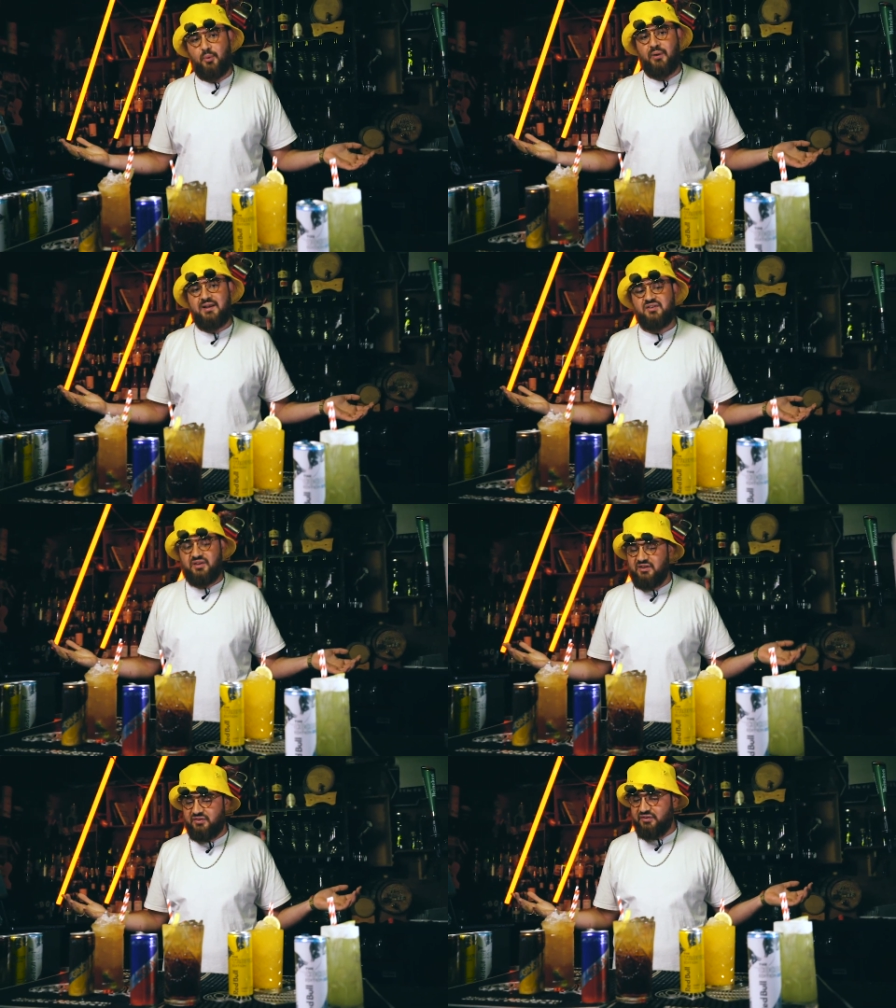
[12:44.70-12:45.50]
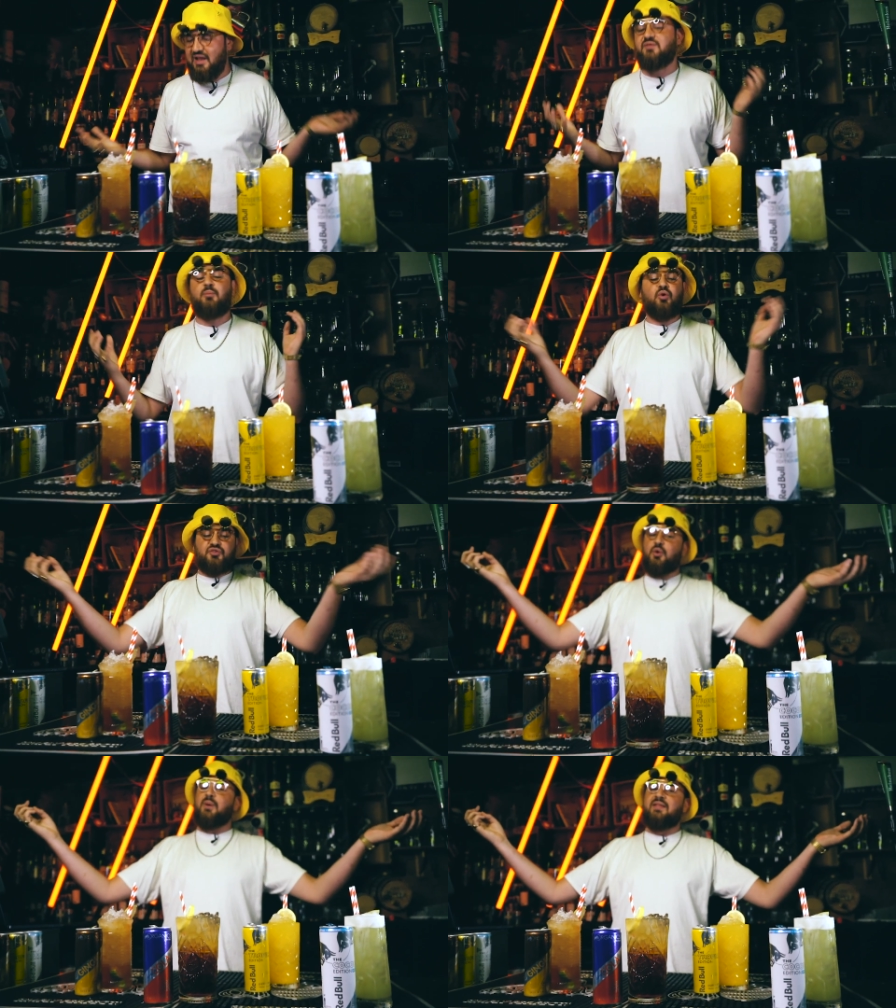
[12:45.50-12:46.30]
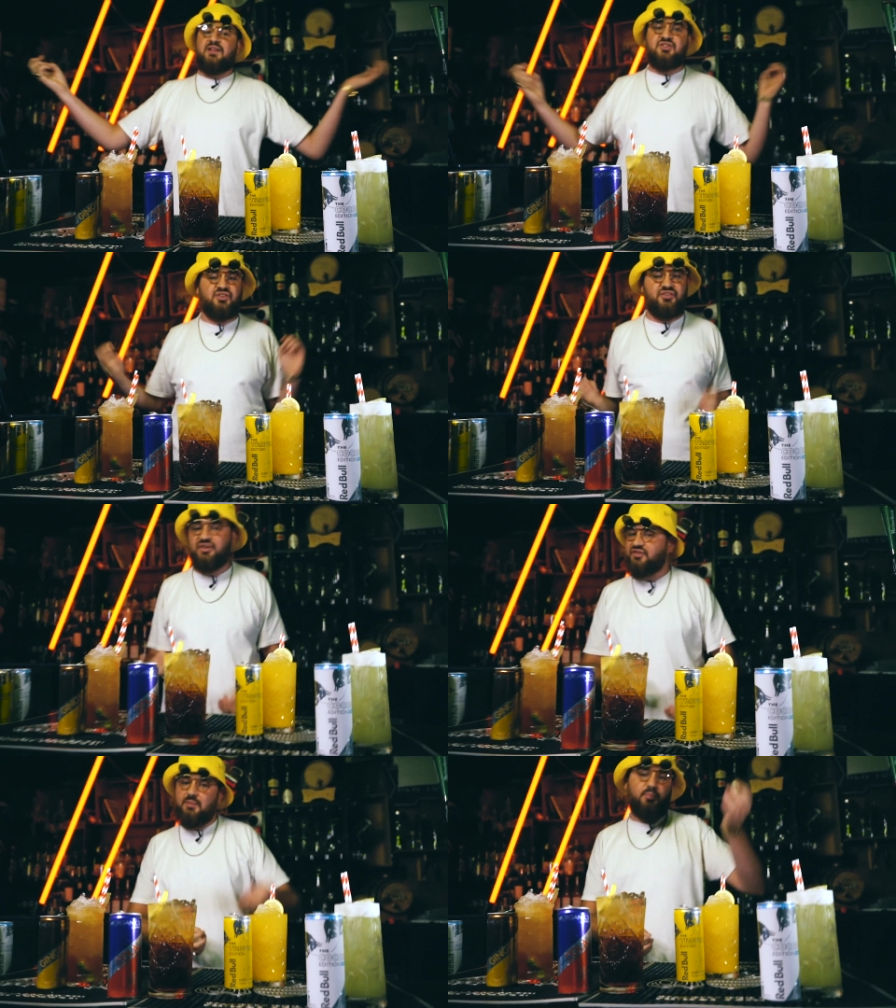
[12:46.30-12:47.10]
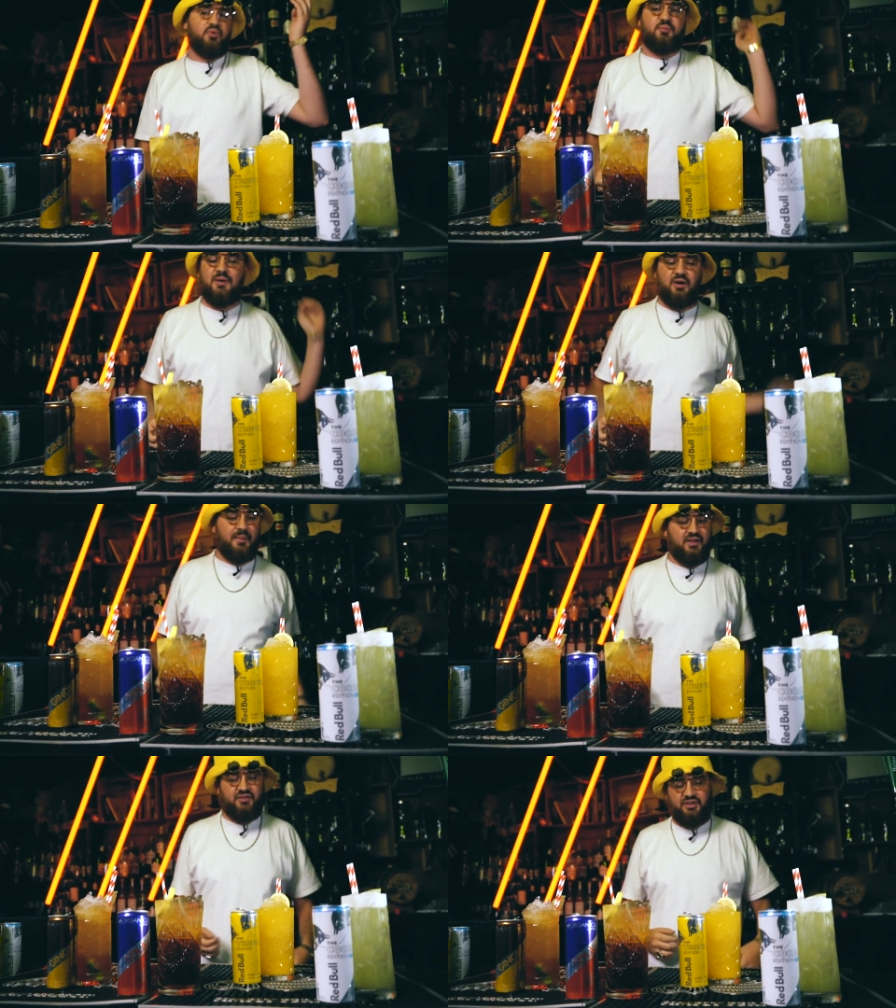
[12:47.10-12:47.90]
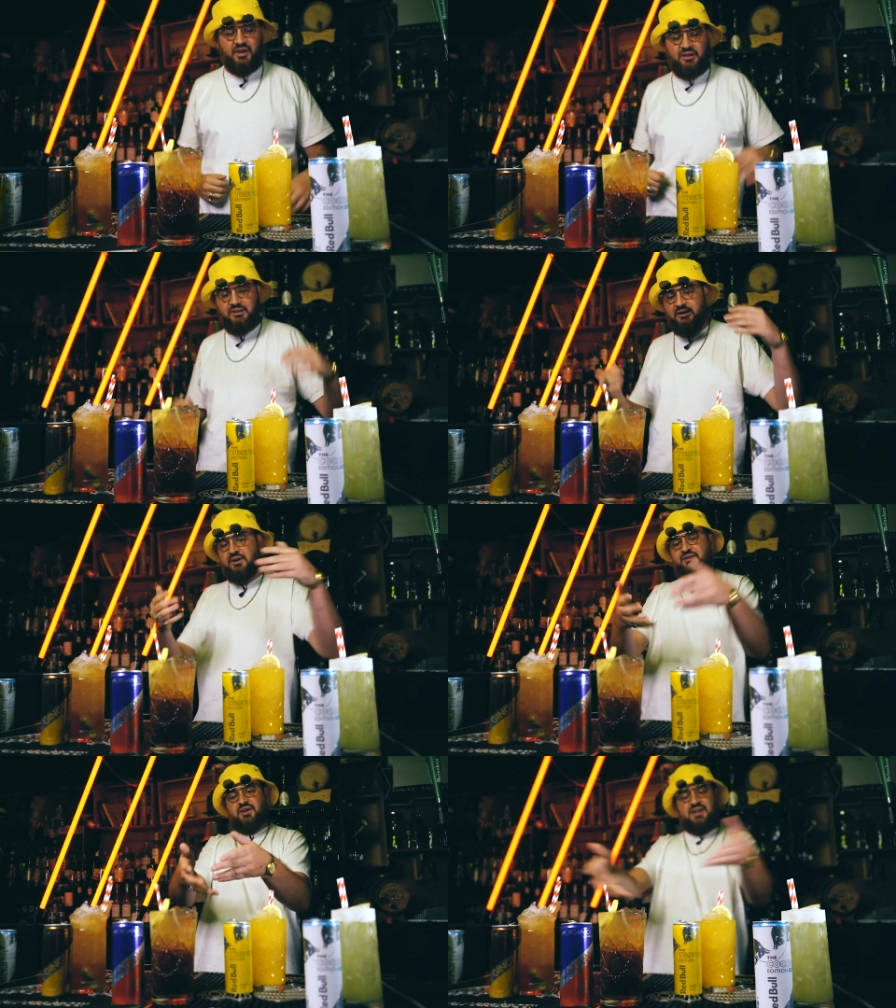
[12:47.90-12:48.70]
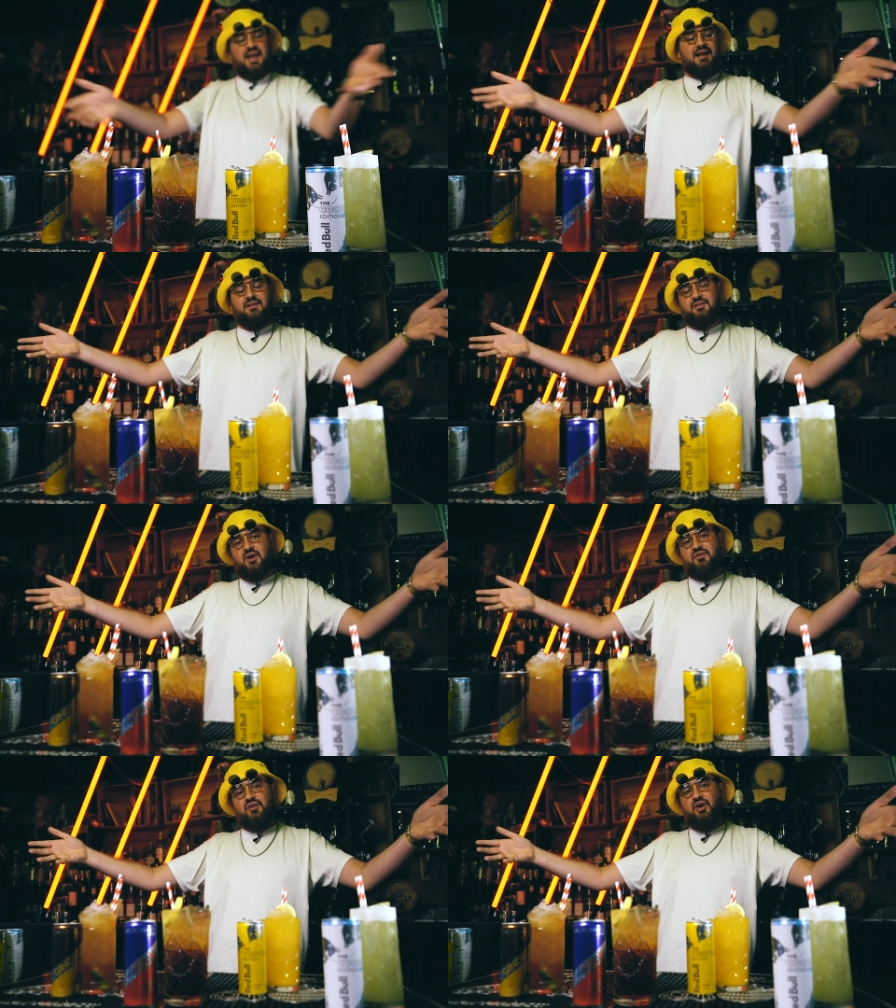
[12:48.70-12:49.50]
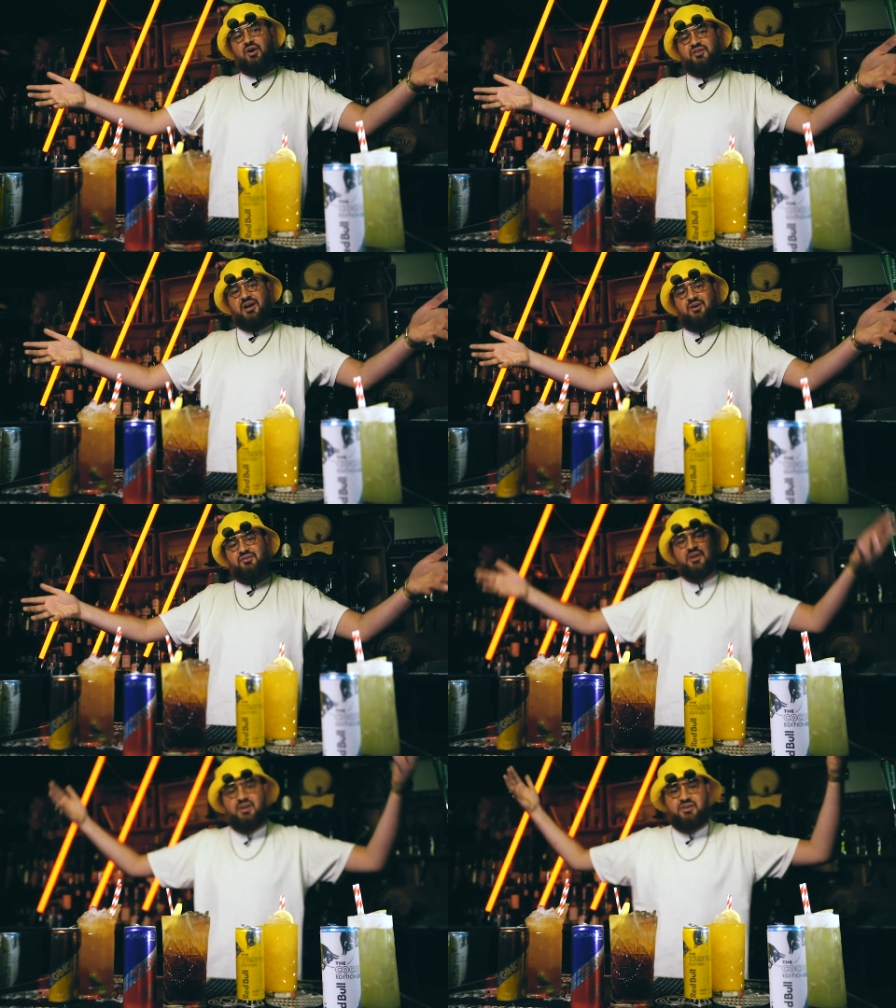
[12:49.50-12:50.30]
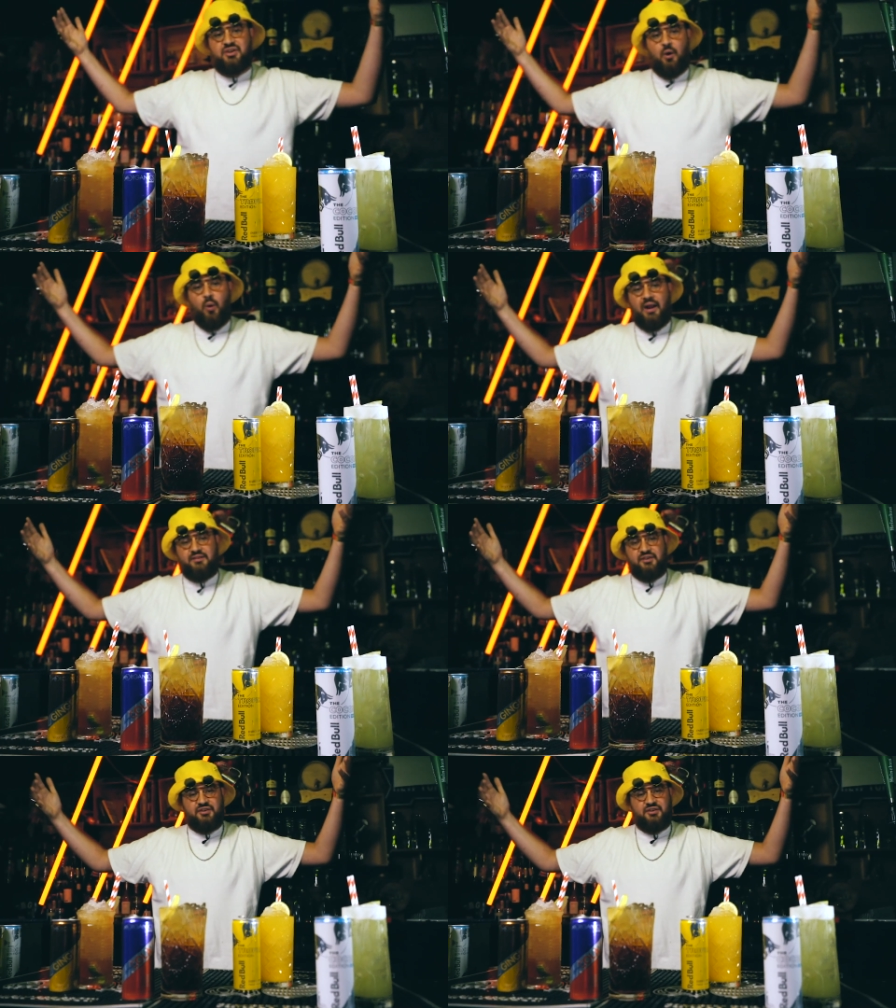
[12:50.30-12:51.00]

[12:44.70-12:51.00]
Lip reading: Bull is. There's more to it than just your simple spirit mixer, you know? So yeah, those are the cocktails. You know what to